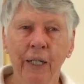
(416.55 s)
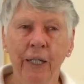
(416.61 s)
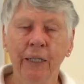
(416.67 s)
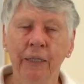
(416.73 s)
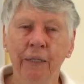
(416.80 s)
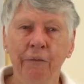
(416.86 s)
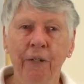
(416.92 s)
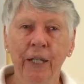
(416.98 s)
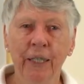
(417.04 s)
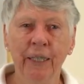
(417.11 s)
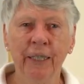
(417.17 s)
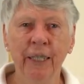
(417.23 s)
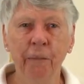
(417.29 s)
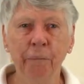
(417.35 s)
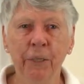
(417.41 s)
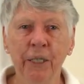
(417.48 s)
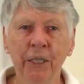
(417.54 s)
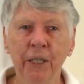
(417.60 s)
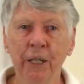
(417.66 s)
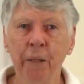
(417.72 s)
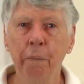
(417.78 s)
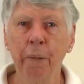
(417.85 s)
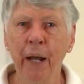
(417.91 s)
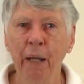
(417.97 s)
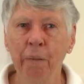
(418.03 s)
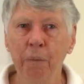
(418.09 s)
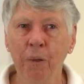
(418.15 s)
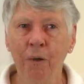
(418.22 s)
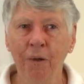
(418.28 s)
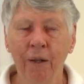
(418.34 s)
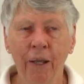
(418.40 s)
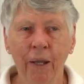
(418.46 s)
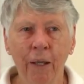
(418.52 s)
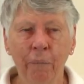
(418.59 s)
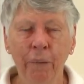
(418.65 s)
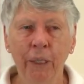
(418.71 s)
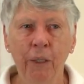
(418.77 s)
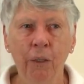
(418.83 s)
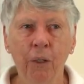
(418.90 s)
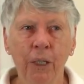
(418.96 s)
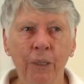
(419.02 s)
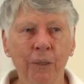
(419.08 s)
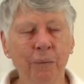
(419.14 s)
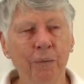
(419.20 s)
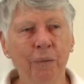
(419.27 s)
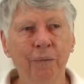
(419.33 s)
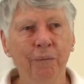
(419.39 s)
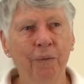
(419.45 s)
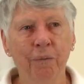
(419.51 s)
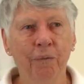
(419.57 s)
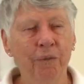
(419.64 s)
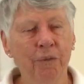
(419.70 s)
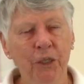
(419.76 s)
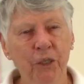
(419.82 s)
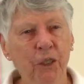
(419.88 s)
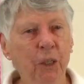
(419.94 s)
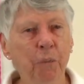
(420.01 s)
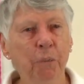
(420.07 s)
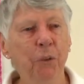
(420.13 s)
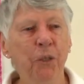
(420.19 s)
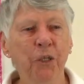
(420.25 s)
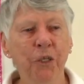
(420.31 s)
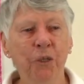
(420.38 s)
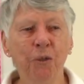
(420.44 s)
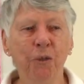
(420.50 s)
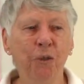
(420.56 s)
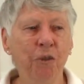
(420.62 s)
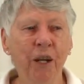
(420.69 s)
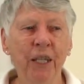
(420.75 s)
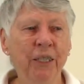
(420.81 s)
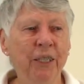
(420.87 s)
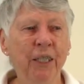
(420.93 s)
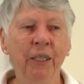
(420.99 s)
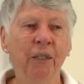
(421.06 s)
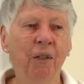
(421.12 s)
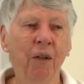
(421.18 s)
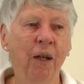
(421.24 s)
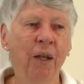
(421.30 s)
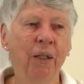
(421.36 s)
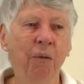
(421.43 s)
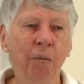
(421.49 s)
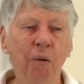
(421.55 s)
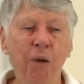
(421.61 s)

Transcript: as if I had stepped into the Bible because sheep were still grazing along the